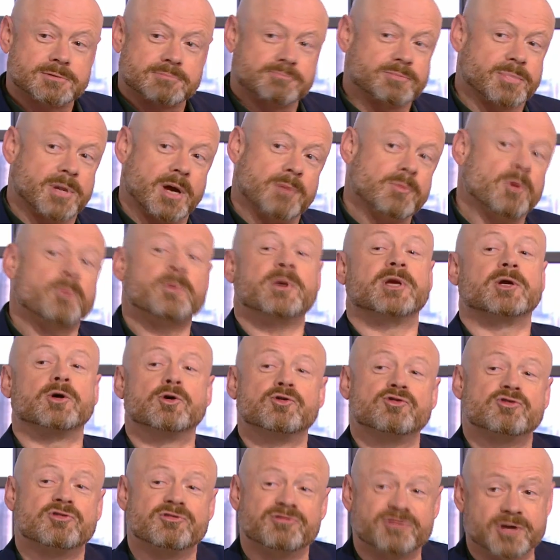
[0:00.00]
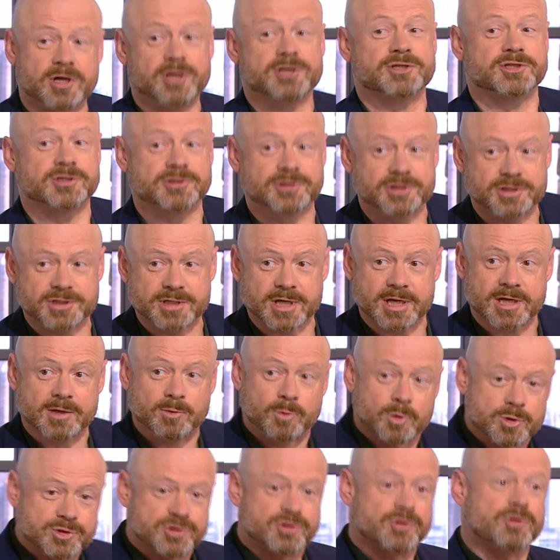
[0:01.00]
I'm not being controversial to say it
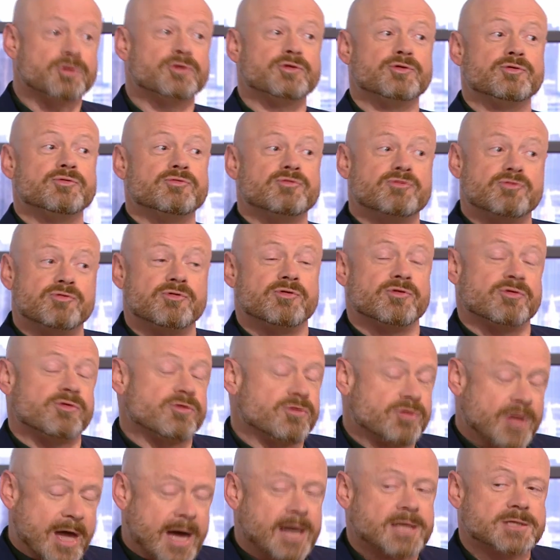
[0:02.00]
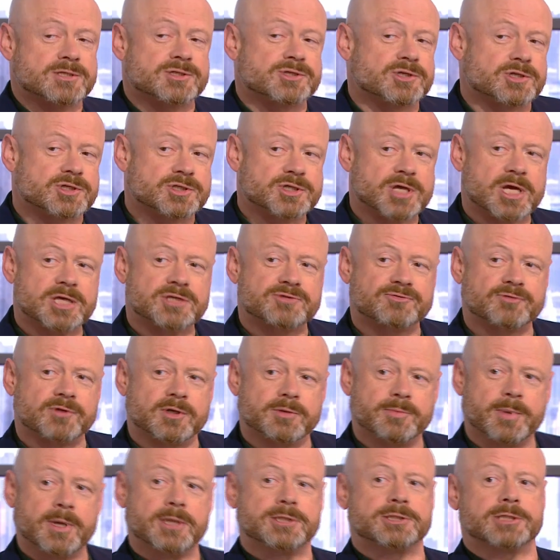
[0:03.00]
wasn't that successful a
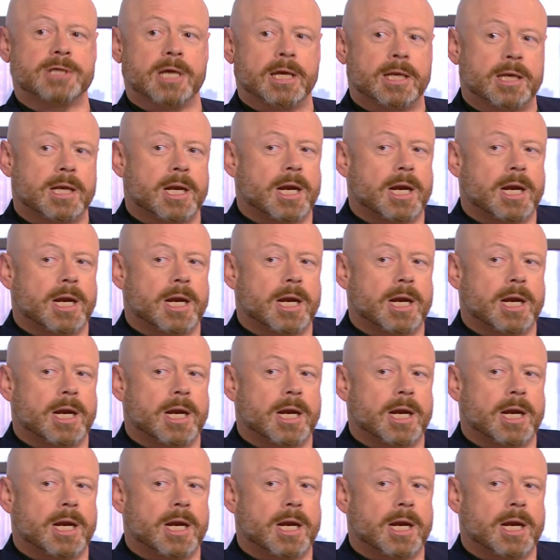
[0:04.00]
budget.